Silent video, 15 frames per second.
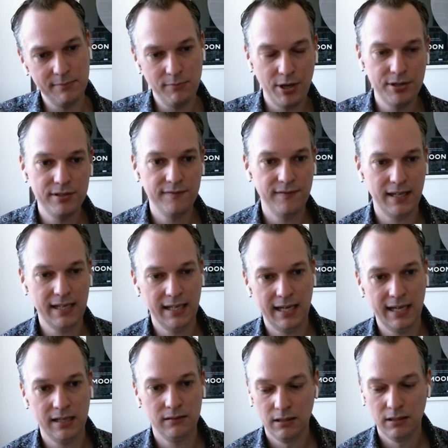is a mode of
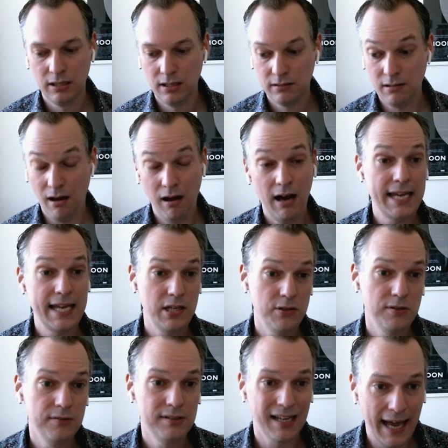thinking that I
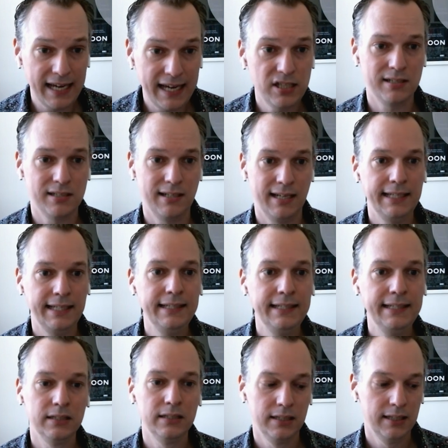use
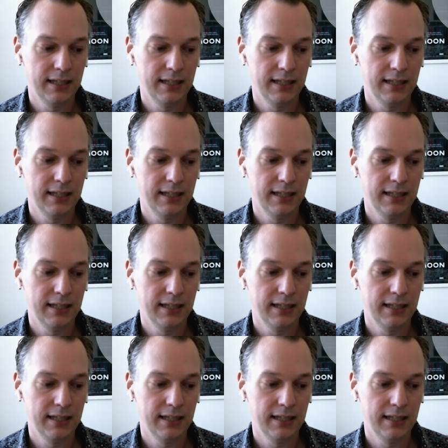occasionally